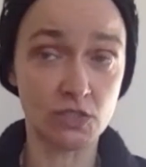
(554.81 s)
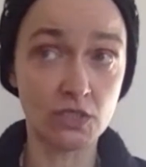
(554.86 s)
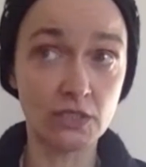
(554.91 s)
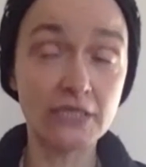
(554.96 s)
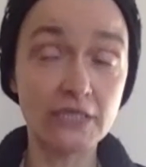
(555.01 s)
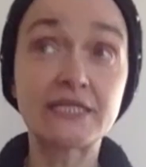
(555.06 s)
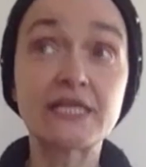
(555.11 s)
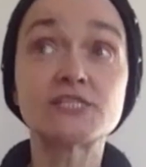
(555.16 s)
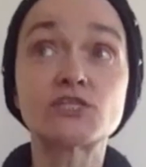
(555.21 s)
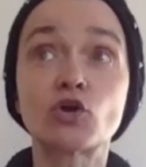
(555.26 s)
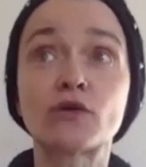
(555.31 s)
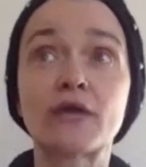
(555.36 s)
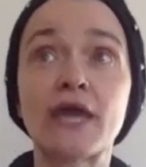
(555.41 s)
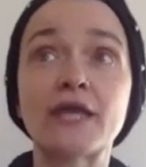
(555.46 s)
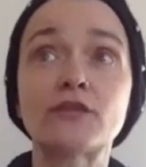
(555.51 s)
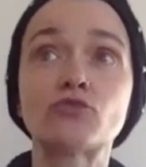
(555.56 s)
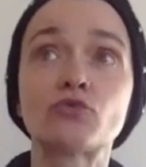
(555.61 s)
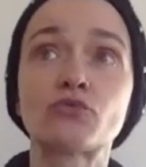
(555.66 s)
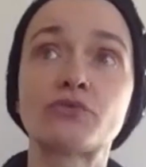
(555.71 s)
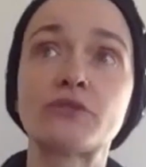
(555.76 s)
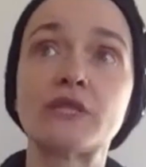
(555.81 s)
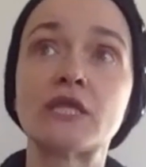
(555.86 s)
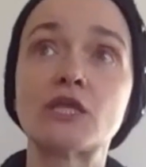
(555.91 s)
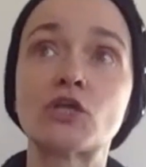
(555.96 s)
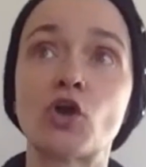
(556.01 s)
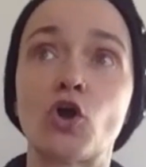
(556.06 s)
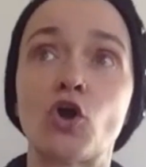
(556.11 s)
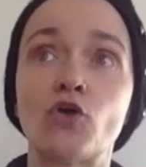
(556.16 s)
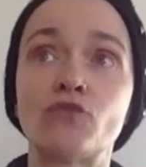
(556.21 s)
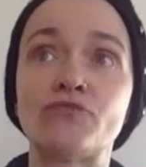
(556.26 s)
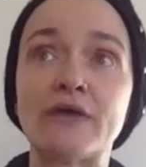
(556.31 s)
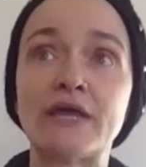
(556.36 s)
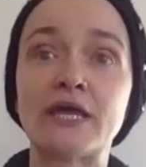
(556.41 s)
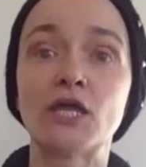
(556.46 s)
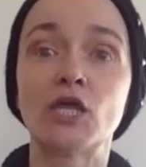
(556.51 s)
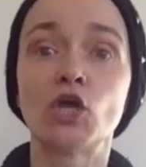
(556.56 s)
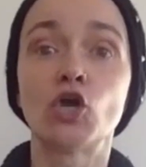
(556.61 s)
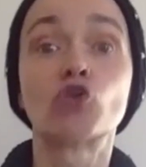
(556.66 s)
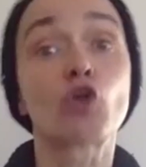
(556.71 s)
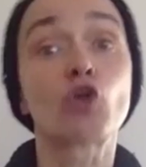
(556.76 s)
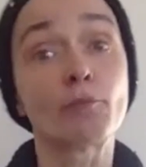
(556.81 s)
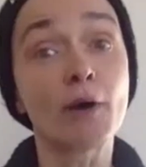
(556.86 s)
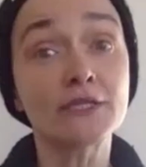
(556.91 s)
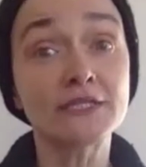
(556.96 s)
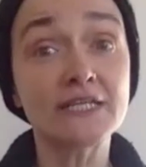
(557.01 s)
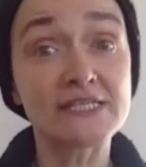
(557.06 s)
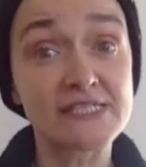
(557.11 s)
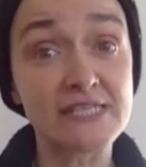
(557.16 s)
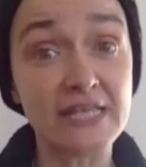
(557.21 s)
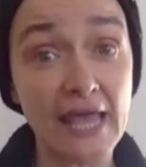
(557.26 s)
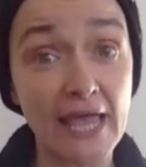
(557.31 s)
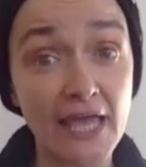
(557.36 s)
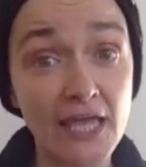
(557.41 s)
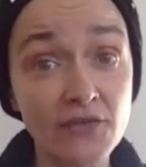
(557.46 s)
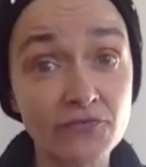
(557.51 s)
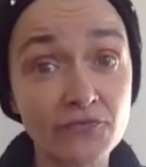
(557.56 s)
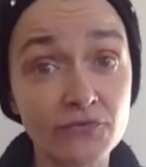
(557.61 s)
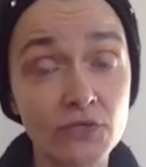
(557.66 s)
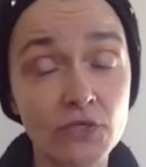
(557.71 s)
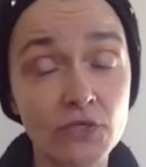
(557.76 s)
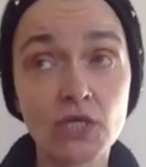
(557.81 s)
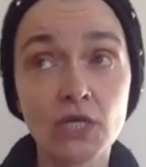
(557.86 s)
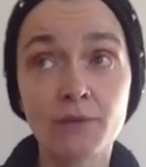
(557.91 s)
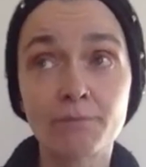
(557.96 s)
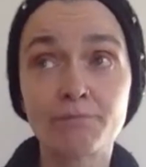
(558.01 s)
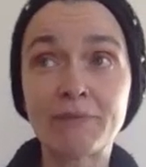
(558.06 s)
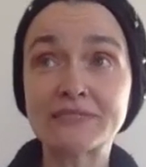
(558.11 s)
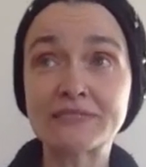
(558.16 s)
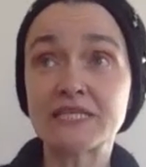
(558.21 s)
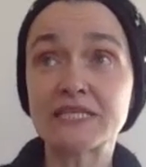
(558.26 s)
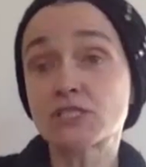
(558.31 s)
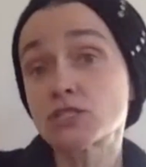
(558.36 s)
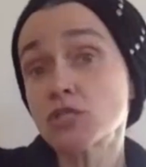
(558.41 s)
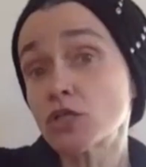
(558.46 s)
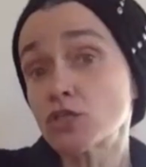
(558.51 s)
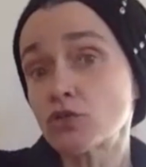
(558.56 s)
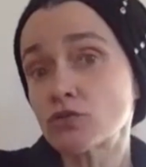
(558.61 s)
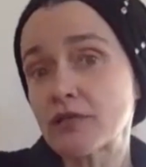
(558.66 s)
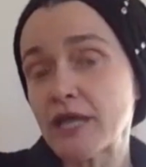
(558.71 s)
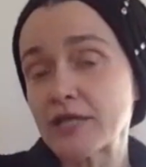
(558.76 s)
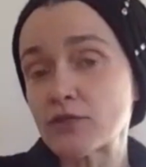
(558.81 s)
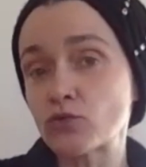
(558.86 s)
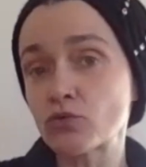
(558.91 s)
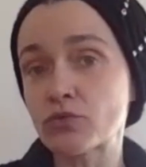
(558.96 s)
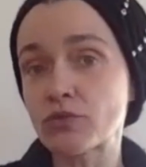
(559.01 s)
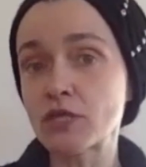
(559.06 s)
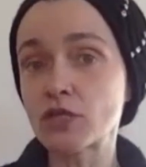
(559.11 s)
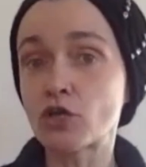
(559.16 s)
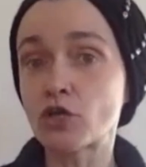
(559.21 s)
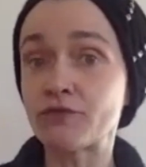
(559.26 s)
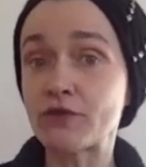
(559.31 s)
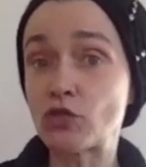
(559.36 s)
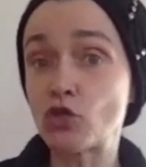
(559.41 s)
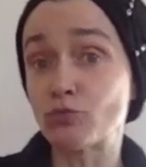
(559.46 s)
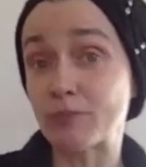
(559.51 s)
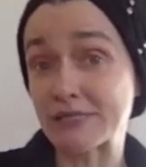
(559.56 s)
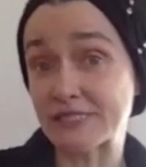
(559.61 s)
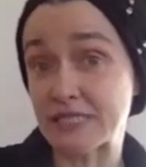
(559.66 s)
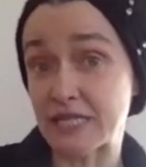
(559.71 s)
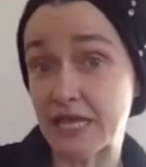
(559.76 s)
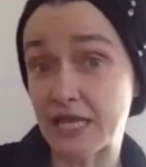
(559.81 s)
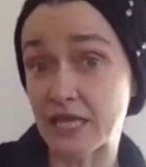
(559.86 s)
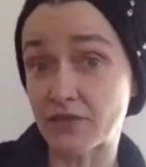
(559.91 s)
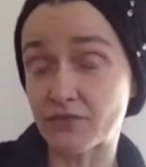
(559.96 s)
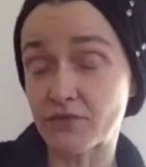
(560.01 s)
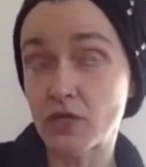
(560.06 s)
It is okay to think of a robotic slave, but it's not okay to think of a human slave.